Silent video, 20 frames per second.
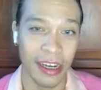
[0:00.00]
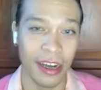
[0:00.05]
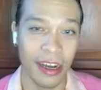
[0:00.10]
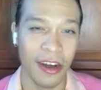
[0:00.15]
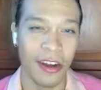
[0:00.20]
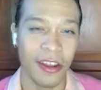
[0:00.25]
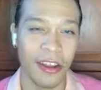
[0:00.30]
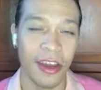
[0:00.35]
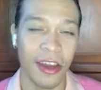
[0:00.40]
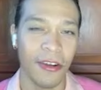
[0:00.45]

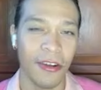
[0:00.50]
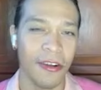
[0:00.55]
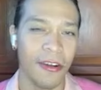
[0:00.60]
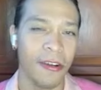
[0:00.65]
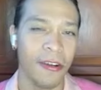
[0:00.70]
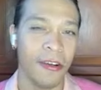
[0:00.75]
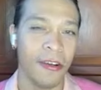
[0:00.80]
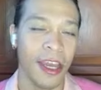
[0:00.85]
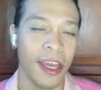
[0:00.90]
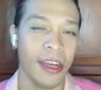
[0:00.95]
And
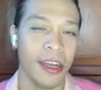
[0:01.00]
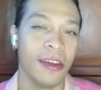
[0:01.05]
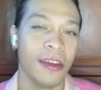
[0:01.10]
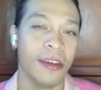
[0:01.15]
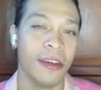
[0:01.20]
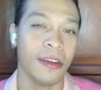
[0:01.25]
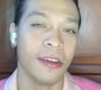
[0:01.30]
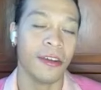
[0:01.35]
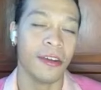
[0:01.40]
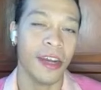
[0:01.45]

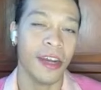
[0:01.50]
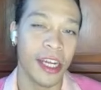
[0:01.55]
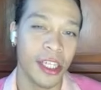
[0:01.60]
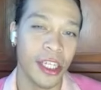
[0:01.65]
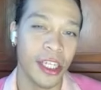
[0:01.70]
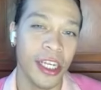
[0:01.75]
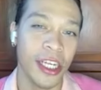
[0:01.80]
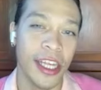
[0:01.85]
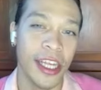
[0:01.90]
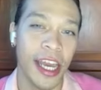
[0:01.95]
the
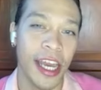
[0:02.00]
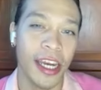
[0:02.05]
connection is